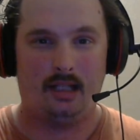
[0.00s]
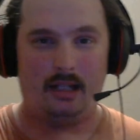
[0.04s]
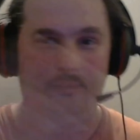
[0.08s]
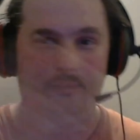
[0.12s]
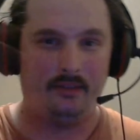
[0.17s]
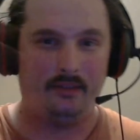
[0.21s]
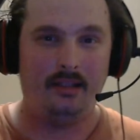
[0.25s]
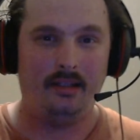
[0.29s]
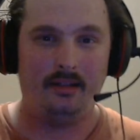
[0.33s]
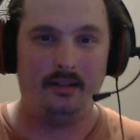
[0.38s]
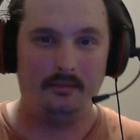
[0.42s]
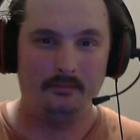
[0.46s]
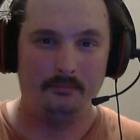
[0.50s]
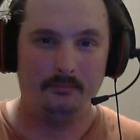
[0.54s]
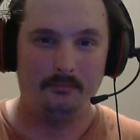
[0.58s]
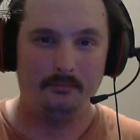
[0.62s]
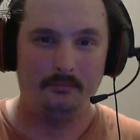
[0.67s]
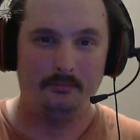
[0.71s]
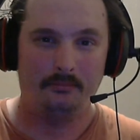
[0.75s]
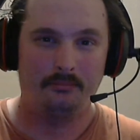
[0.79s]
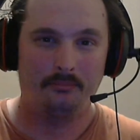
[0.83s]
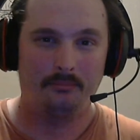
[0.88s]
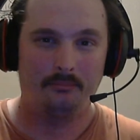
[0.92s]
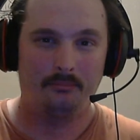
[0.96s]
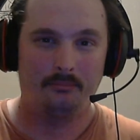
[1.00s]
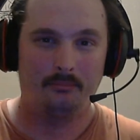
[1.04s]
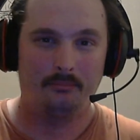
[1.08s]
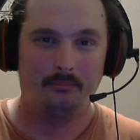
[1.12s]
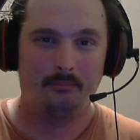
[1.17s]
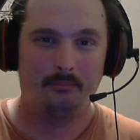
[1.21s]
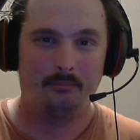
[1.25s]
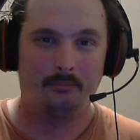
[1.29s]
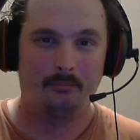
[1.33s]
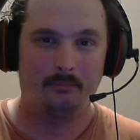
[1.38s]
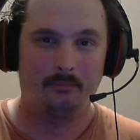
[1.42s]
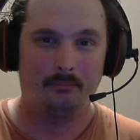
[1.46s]
And then,
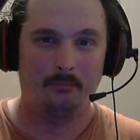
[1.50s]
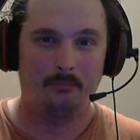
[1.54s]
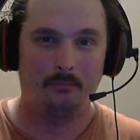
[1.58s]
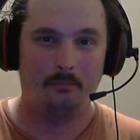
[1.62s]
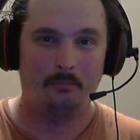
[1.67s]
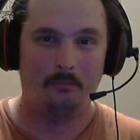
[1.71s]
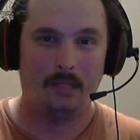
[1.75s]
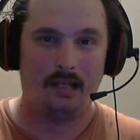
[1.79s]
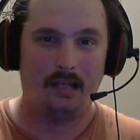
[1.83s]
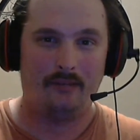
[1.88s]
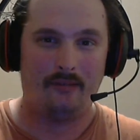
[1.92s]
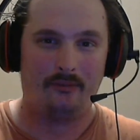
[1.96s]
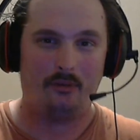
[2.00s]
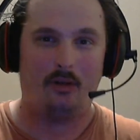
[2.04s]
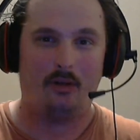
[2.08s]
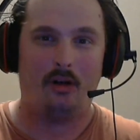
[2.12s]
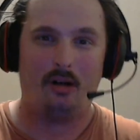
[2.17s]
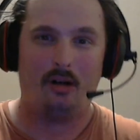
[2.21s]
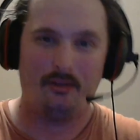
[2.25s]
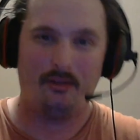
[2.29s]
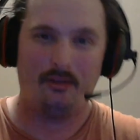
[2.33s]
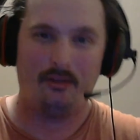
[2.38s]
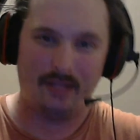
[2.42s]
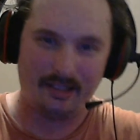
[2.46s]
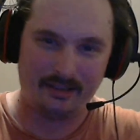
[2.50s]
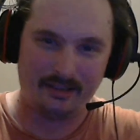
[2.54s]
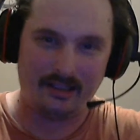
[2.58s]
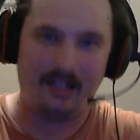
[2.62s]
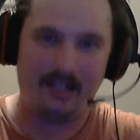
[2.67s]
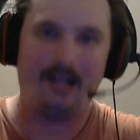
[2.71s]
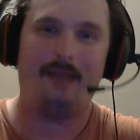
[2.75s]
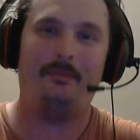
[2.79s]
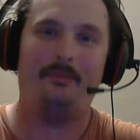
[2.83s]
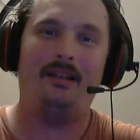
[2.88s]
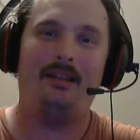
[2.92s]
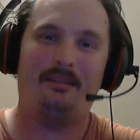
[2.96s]
after all that
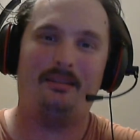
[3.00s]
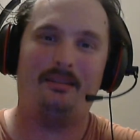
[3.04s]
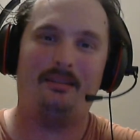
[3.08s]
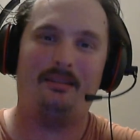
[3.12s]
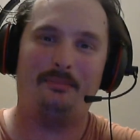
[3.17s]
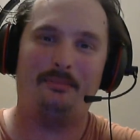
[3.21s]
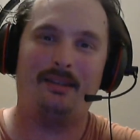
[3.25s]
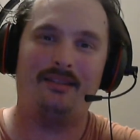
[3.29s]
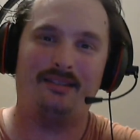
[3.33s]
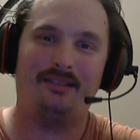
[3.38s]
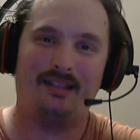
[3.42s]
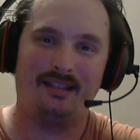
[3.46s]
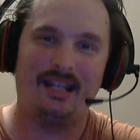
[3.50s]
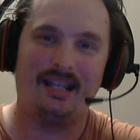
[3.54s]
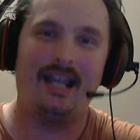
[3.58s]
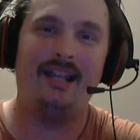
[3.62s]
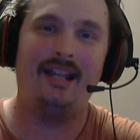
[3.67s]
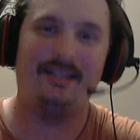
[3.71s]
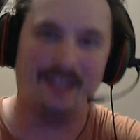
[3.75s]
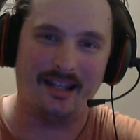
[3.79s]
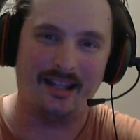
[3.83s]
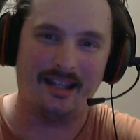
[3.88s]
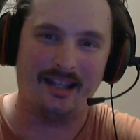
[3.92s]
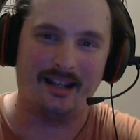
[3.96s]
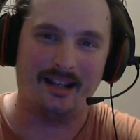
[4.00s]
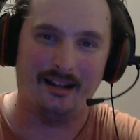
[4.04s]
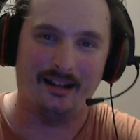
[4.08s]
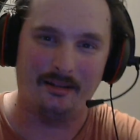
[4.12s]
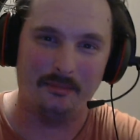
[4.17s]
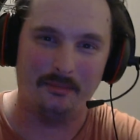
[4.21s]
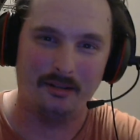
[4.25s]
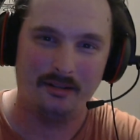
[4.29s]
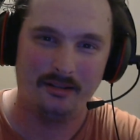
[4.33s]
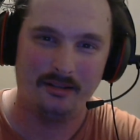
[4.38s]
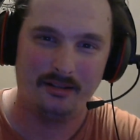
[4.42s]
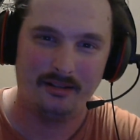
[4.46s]
time he spends at
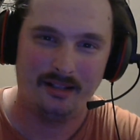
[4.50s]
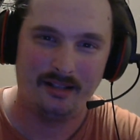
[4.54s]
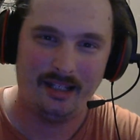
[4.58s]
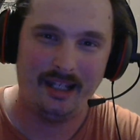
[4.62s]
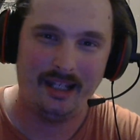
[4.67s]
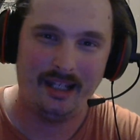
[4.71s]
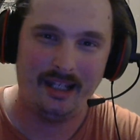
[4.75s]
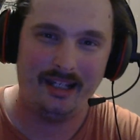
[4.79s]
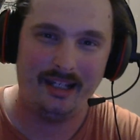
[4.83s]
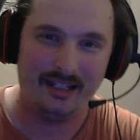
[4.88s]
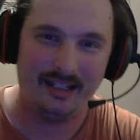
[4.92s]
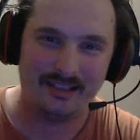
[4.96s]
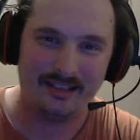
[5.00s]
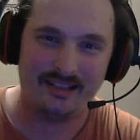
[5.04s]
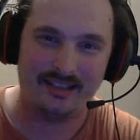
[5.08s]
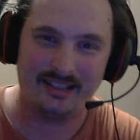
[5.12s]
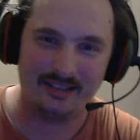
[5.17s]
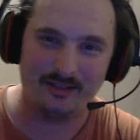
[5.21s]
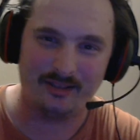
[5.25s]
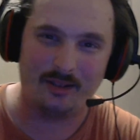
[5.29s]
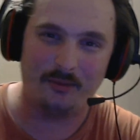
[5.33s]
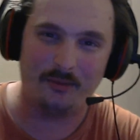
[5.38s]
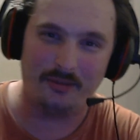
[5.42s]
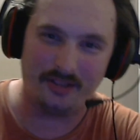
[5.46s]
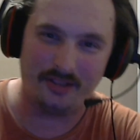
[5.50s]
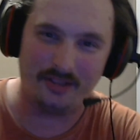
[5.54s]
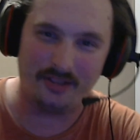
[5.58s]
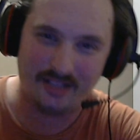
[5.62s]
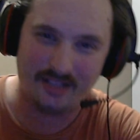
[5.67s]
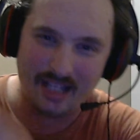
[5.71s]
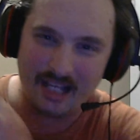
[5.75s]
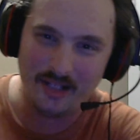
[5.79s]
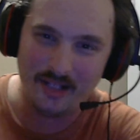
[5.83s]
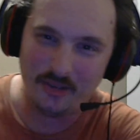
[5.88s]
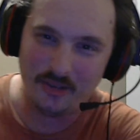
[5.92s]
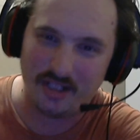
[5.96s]
K-Tab, he gets sent over to
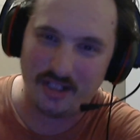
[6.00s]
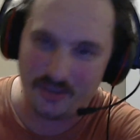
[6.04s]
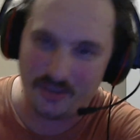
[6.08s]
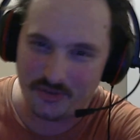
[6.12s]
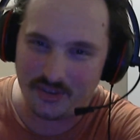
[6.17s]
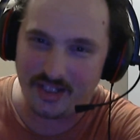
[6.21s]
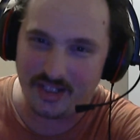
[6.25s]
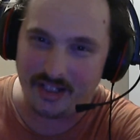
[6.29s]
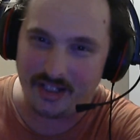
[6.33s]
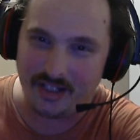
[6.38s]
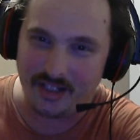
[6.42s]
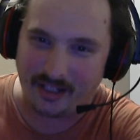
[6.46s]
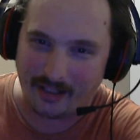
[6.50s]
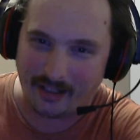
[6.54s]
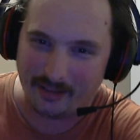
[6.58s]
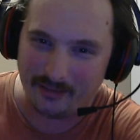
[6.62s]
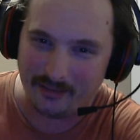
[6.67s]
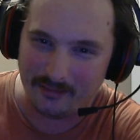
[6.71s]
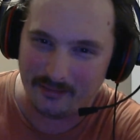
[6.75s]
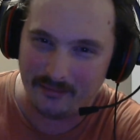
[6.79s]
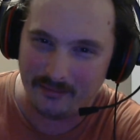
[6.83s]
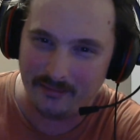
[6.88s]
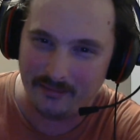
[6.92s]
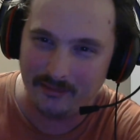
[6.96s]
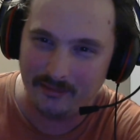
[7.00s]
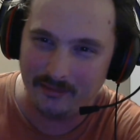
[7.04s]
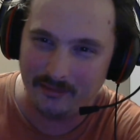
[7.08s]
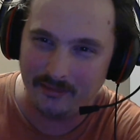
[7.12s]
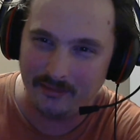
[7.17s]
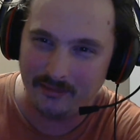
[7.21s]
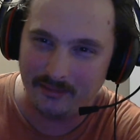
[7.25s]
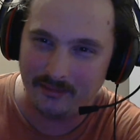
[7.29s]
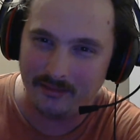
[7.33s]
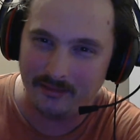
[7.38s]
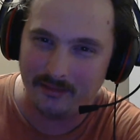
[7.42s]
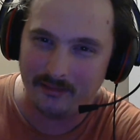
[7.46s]
KGNZ
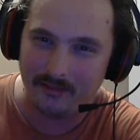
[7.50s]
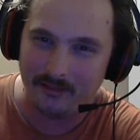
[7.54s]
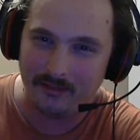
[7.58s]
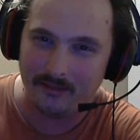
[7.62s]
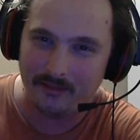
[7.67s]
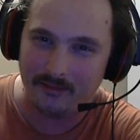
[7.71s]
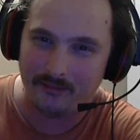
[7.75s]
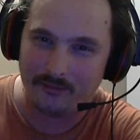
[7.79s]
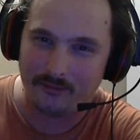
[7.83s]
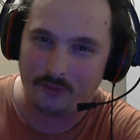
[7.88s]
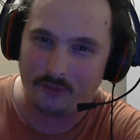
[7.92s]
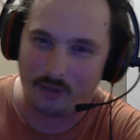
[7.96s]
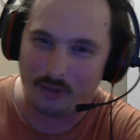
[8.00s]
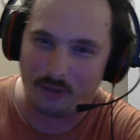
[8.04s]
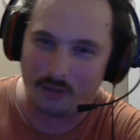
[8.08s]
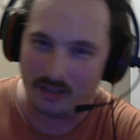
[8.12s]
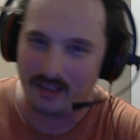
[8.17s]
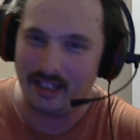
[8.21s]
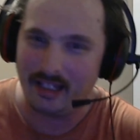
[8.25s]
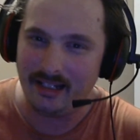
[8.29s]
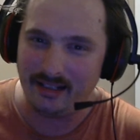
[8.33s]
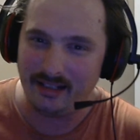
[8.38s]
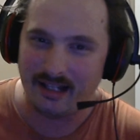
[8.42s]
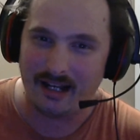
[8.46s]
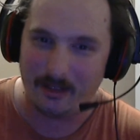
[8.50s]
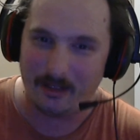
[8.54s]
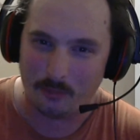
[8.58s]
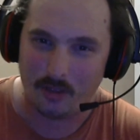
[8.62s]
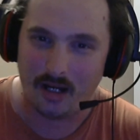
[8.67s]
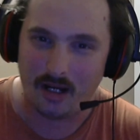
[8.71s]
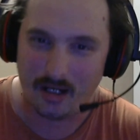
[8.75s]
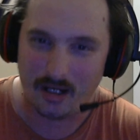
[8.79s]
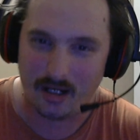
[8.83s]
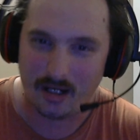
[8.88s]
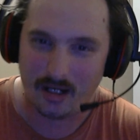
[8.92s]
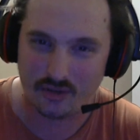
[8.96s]
for a late-night
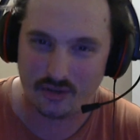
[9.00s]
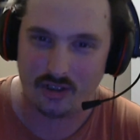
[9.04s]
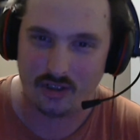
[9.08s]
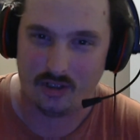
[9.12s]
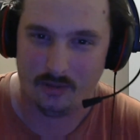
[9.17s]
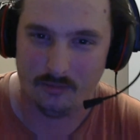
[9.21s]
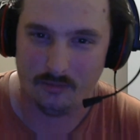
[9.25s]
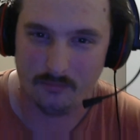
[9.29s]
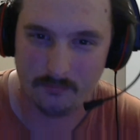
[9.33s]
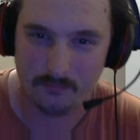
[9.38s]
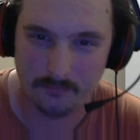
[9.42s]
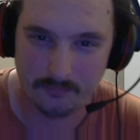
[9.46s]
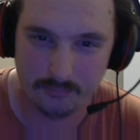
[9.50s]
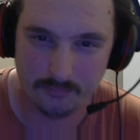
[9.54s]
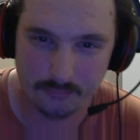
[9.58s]
rock show.